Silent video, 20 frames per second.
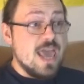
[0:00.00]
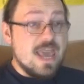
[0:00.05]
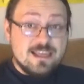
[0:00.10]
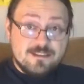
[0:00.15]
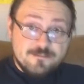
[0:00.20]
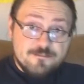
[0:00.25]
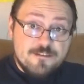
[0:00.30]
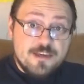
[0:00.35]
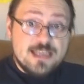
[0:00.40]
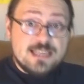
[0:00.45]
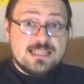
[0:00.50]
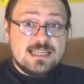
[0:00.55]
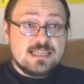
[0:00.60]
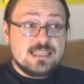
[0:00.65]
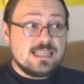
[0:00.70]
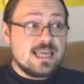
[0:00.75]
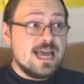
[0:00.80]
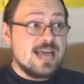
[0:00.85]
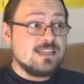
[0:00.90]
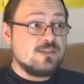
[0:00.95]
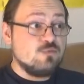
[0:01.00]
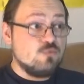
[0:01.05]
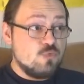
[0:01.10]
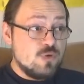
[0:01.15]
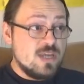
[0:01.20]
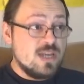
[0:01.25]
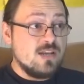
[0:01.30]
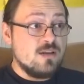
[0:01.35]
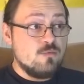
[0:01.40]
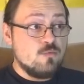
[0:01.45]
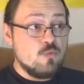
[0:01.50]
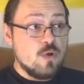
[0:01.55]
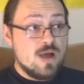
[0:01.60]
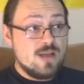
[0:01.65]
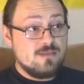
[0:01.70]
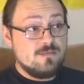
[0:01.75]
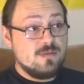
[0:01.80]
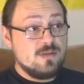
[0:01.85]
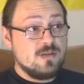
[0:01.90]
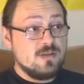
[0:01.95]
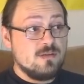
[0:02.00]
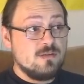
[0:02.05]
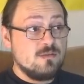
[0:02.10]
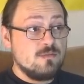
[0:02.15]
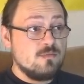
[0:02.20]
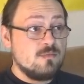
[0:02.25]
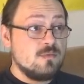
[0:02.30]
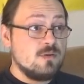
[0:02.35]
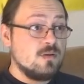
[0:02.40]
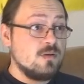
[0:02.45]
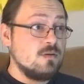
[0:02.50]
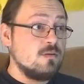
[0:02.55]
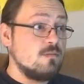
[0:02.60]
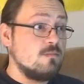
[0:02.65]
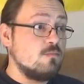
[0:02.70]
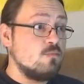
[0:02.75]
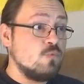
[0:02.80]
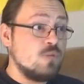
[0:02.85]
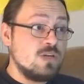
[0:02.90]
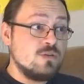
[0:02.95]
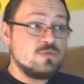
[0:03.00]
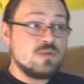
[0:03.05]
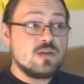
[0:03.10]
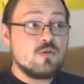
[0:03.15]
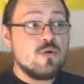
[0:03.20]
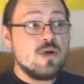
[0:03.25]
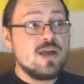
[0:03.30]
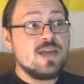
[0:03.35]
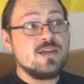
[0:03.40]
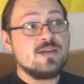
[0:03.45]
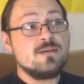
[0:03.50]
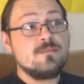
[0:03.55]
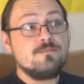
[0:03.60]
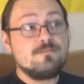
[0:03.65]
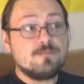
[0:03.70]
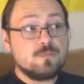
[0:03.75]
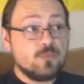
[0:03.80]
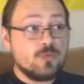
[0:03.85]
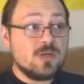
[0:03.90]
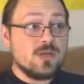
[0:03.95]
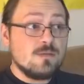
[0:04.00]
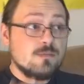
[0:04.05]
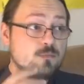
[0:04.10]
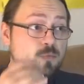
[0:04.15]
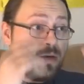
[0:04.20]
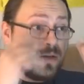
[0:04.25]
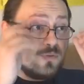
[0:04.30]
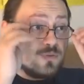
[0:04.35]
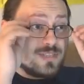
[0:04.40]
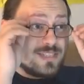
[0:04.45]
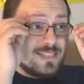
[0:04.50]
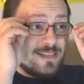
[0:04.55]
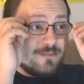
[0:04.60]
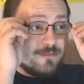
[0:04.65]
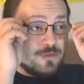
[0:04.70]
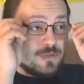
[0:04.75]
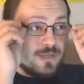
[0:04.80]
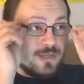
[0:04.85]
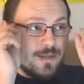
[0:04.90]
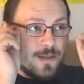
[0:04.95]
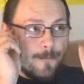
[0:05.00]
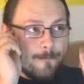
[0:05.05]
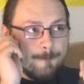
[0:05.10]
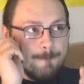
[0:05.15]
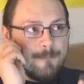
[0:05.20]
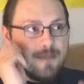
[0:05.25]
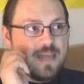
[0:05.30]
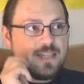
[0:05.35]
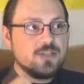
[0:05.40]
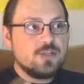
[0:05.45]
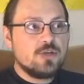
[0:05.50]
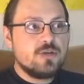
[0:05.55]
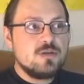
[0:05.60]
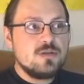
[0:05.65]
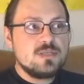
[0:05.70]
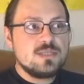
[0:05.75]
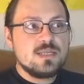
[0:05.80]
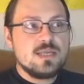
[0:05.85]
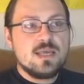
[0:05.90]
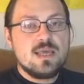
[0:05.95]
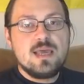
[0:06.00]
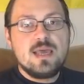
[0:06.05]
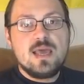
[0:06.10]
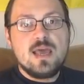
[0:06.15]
And fixing that will require one or several mentors.